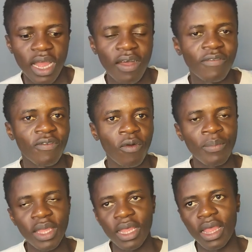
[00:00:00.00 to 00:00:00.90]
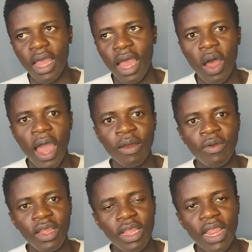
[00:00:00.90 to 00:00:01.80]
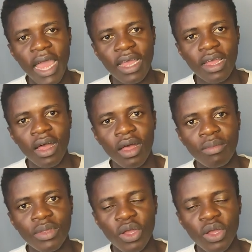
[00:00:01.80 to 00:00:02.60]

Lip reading: And for me, I really like the